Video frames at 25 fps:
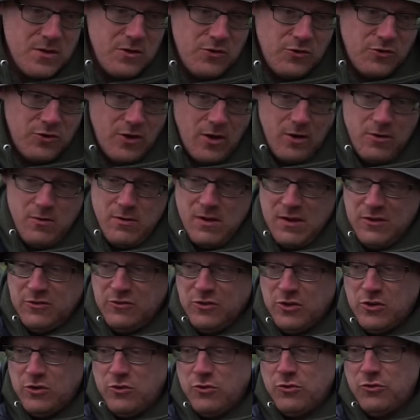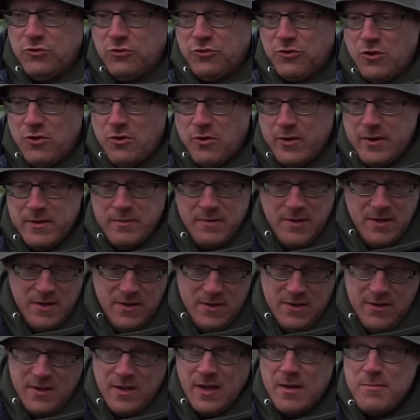so that's a good sign.
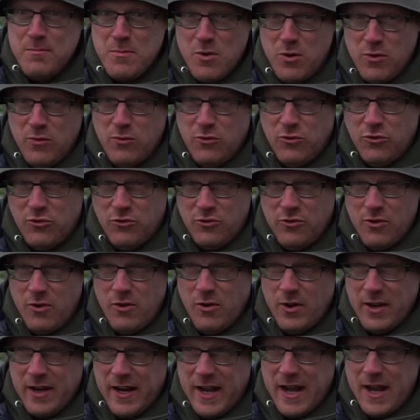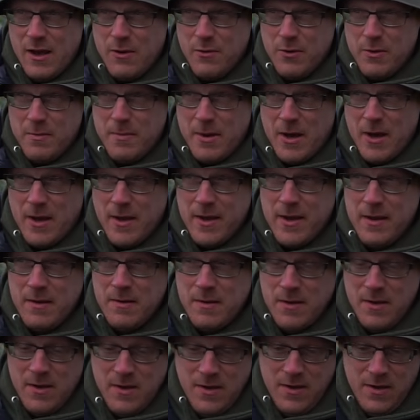They moved slightly out of the bay.
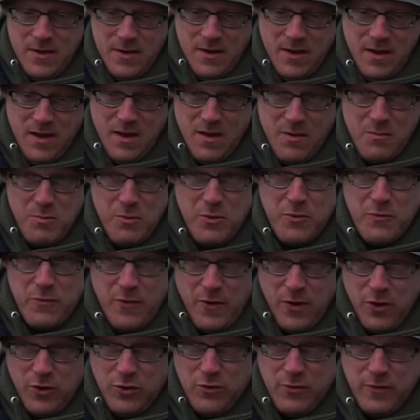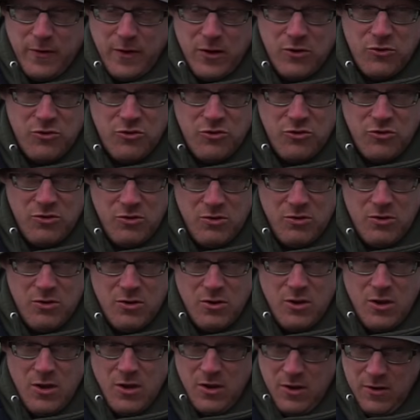The first fish
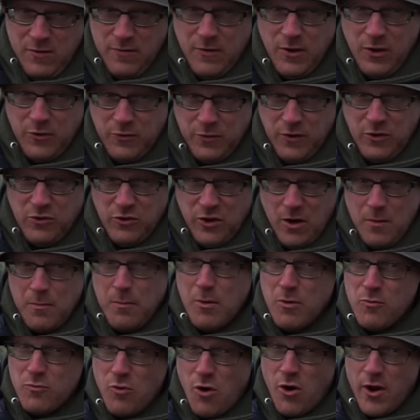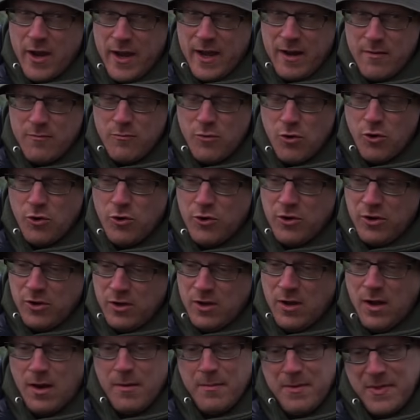come on my right hand rod,
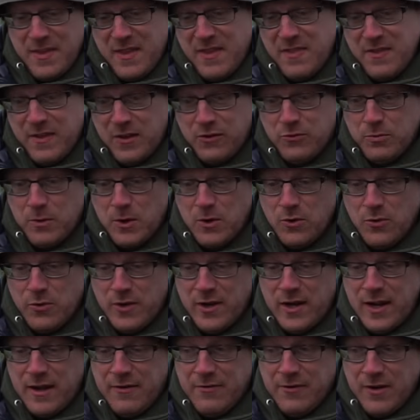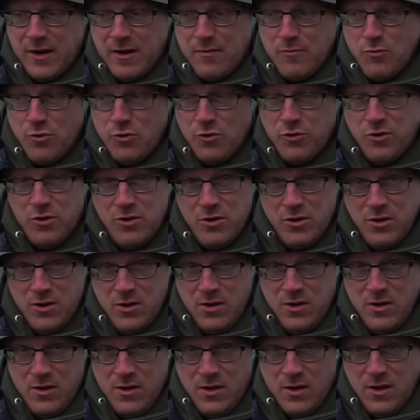and then this one on the left hand rod.
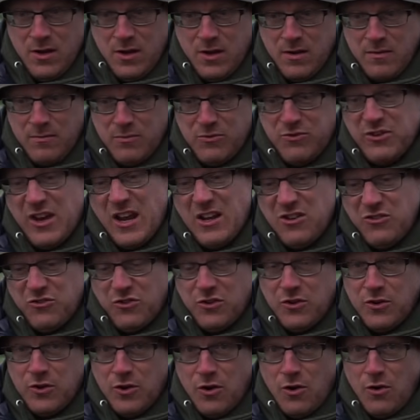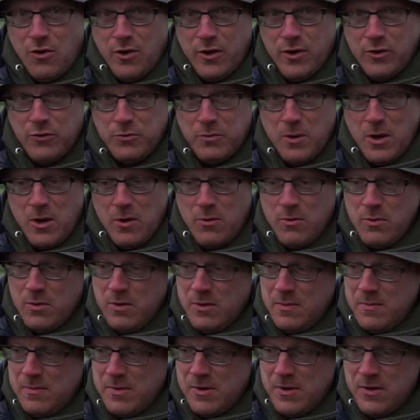Tension tonight as well,
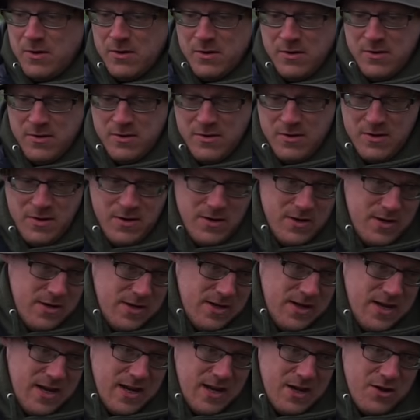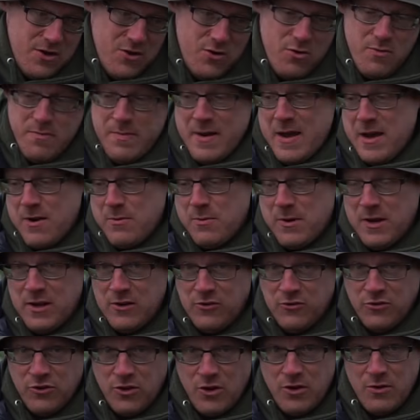but yeah, not a bad
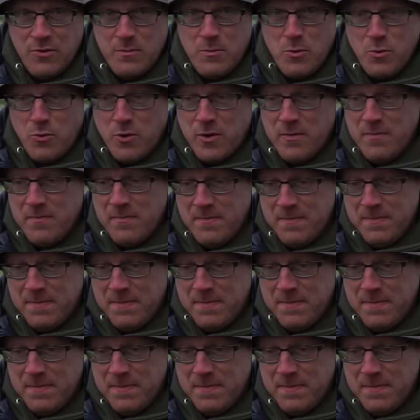way to start the morning.